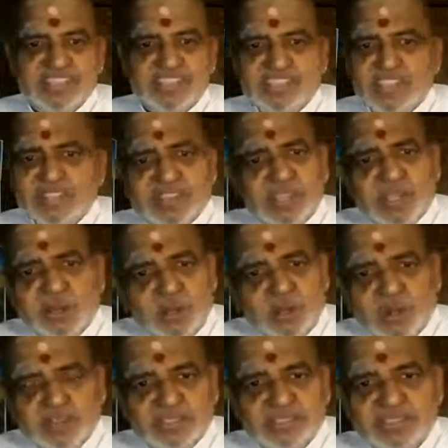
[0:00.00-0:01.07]
Nothing
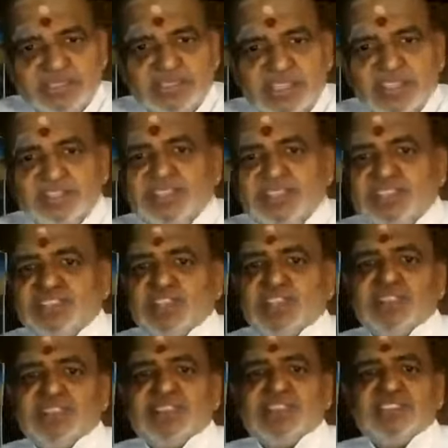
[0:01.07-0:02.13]
wrong if the
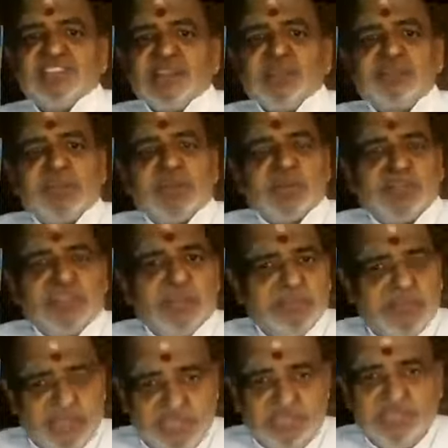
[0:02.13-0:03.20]
chariot is compared to
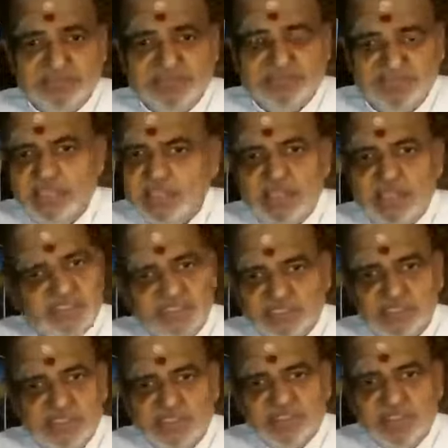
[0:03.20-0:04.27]
family.
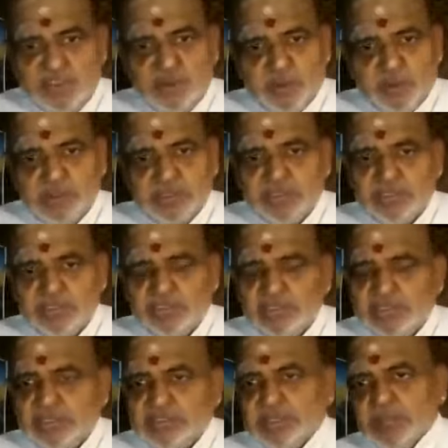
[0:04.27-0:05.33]
Yes, nothing wrong.
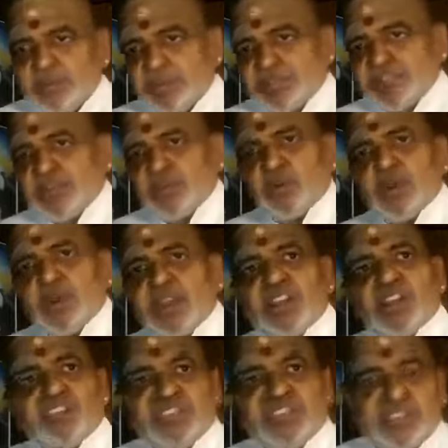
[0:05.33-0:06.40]
The person who
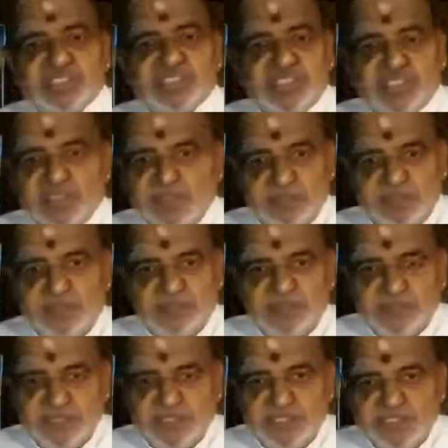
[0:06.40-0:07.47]
handles it is a
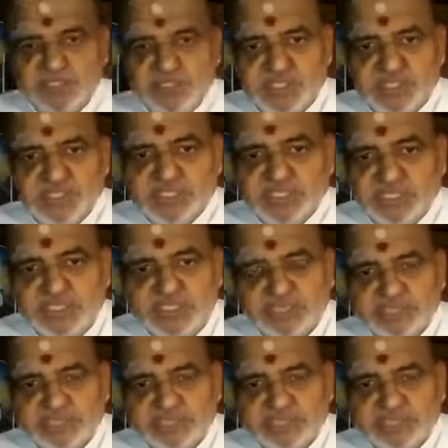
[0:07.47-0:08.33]
charioteer